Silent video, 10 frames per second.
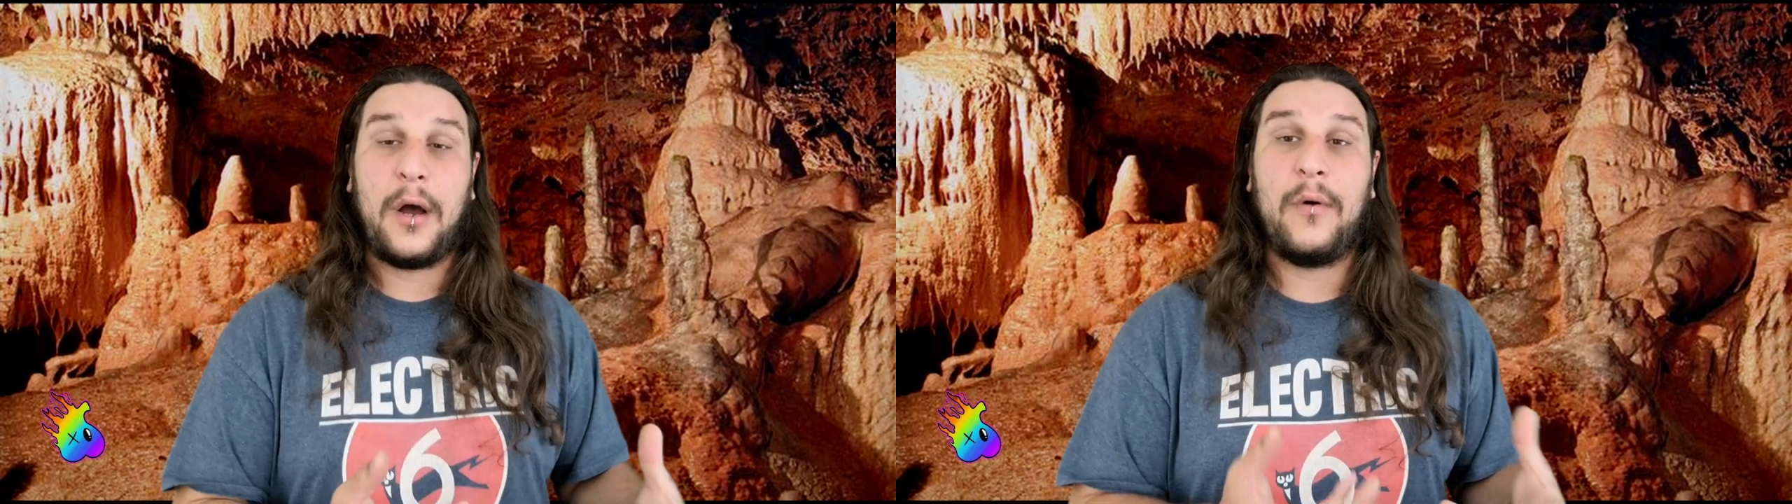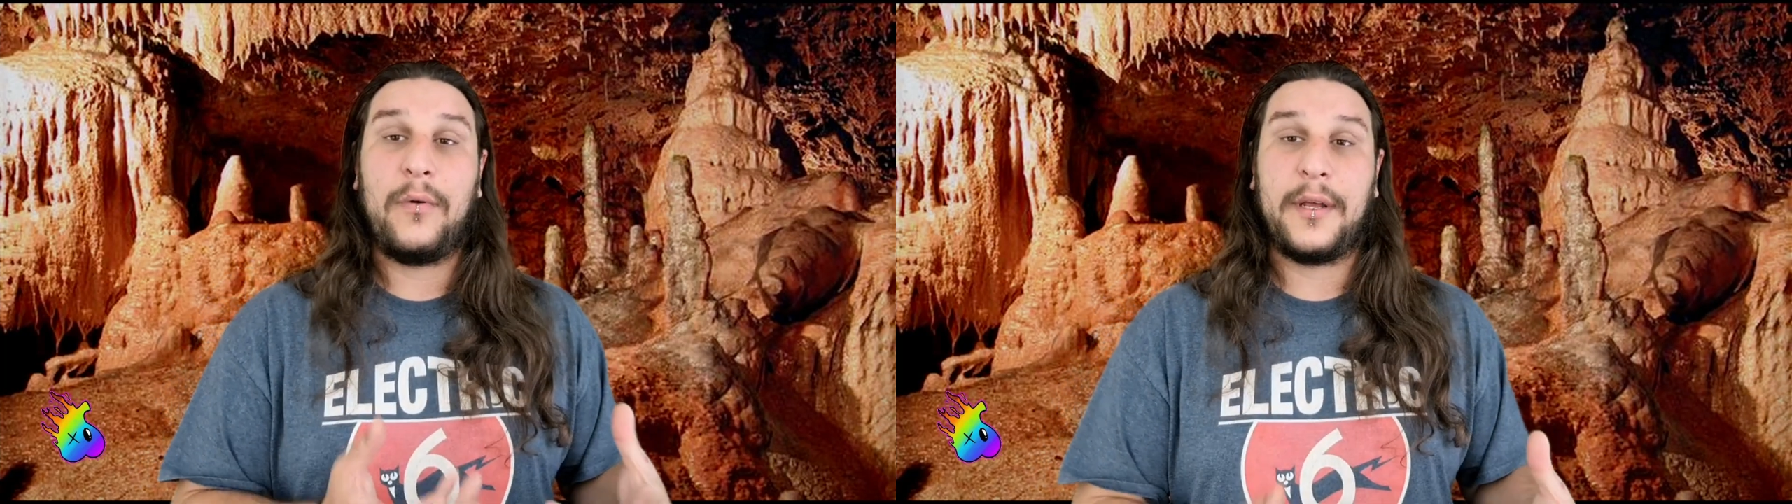
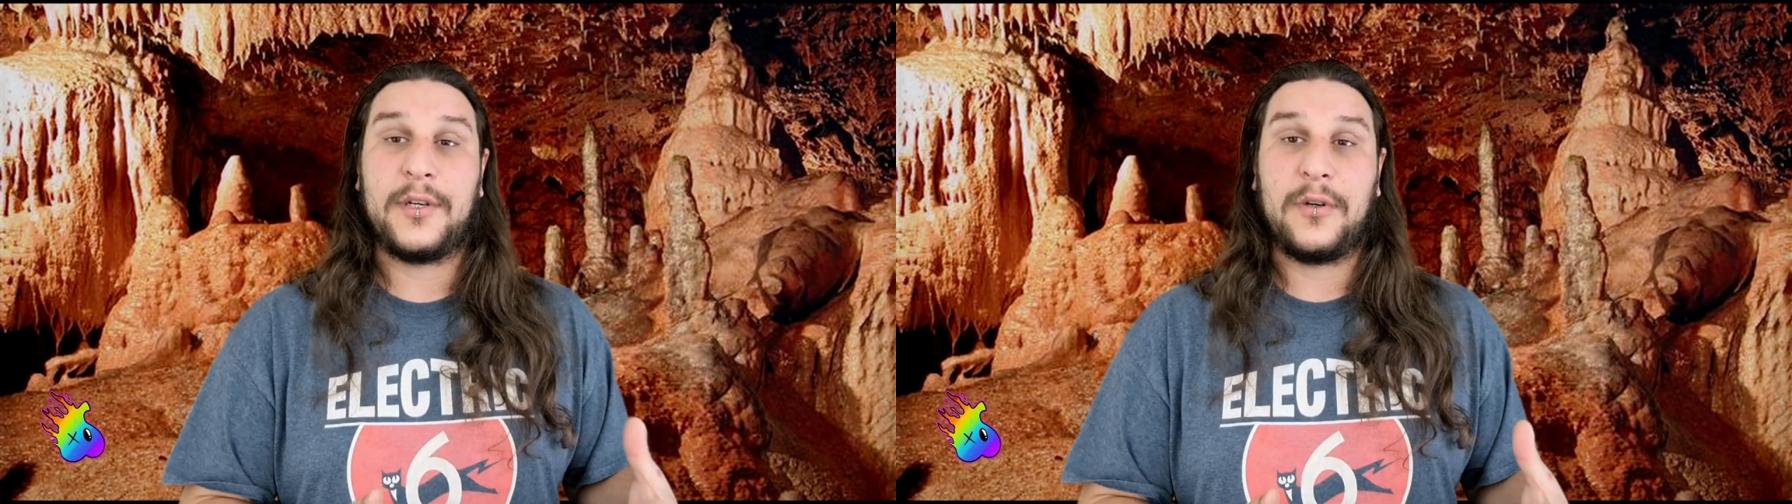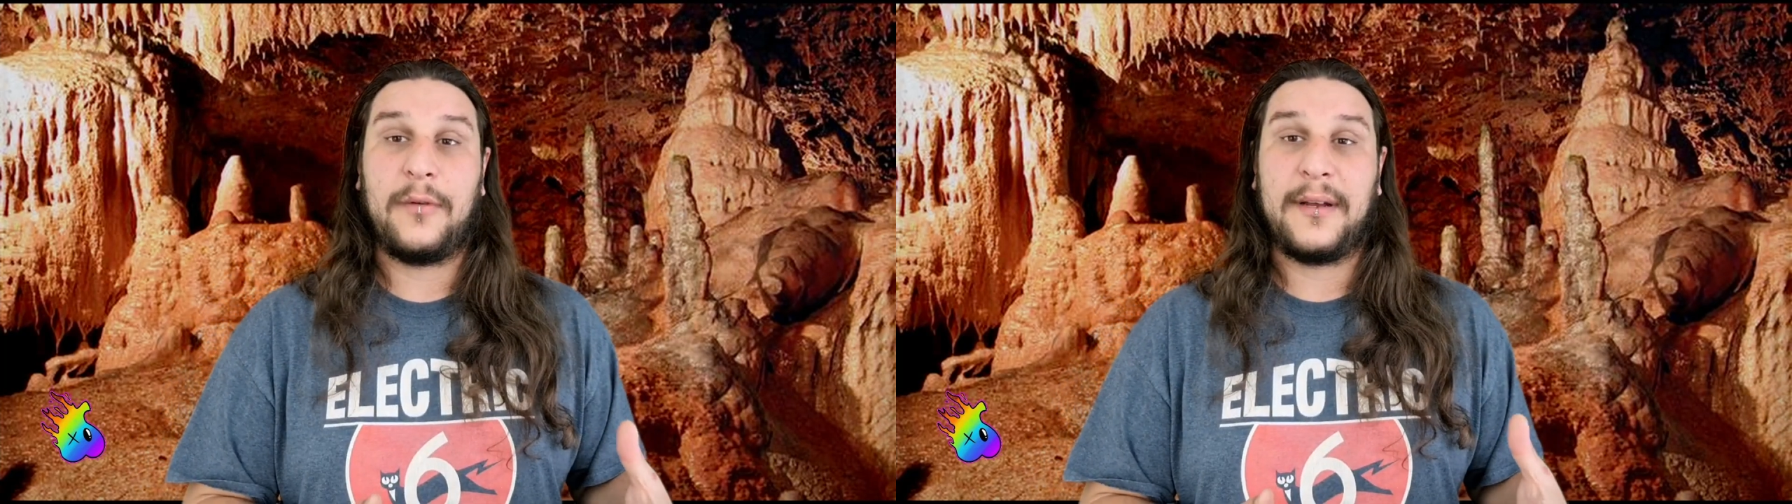only
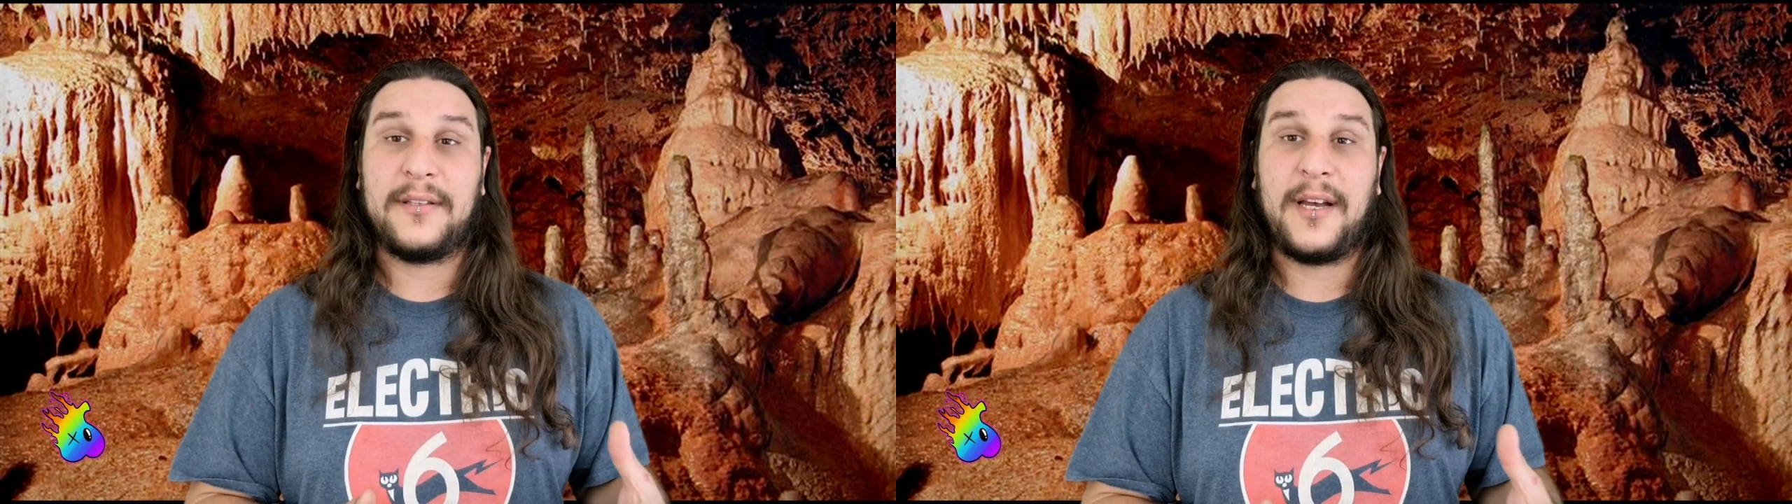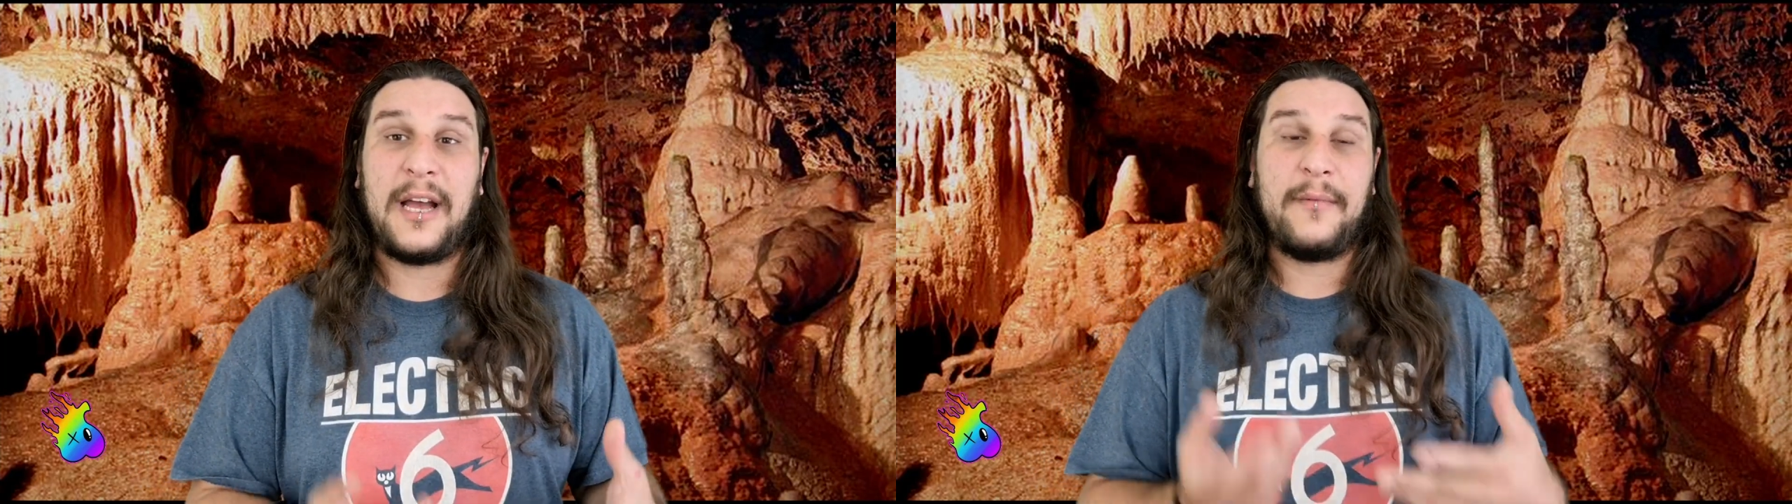a short amount
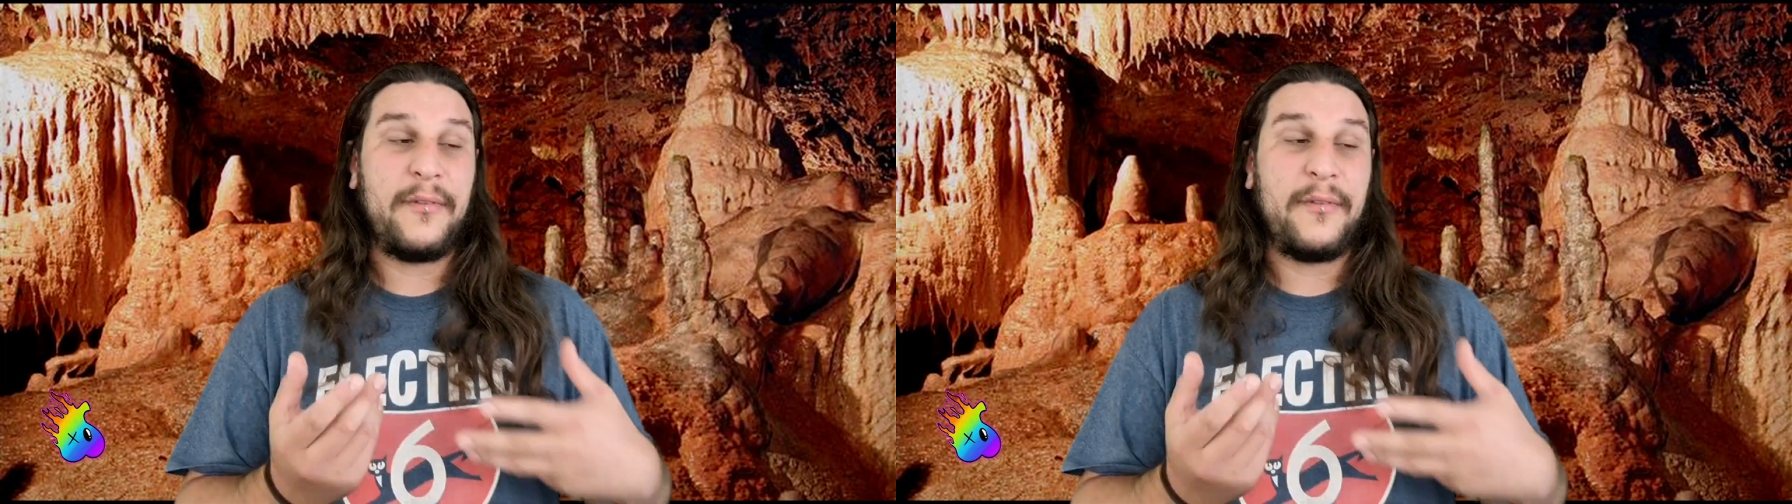of time.